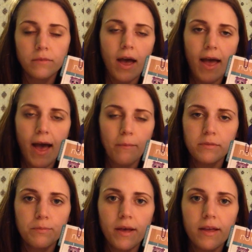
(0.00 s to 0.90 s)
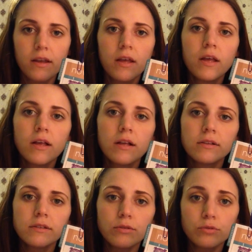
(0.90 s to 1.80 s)
not apps, but
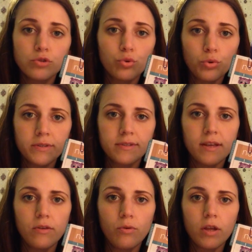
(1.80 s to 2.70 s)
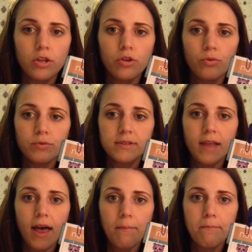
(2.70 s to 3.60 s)
little tools that you can use
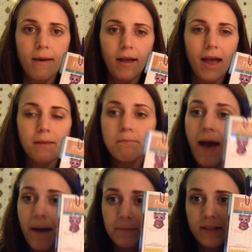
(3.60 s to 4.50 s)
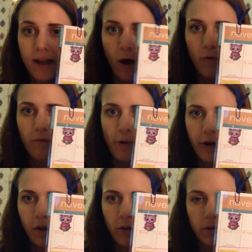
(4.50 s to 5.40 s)
that kind of maps it out for
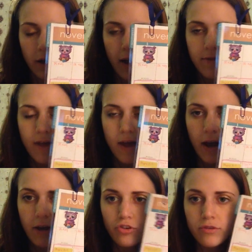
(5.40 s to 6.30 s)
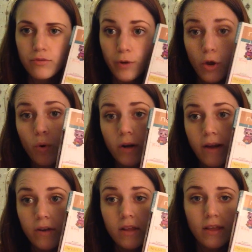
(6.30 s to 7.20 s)
you. And then I just record
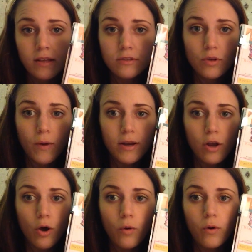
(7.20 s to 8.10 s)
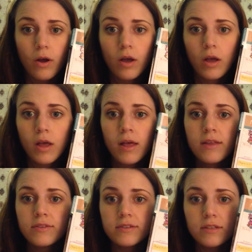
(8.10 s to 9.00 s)
everything so I know
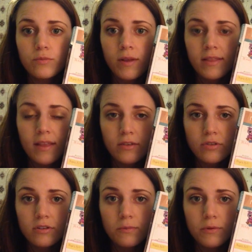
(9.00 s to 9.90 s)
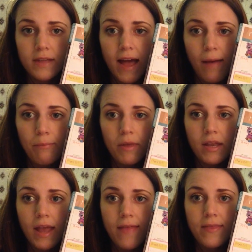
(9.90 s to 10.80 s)
this is when things are supposed to
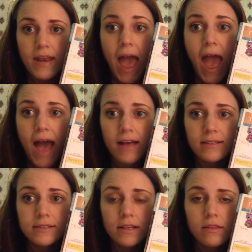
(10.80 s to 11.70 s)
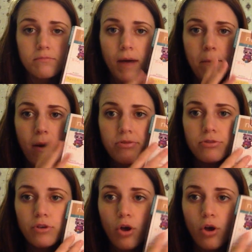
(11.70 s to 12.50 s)
happen. And then as my month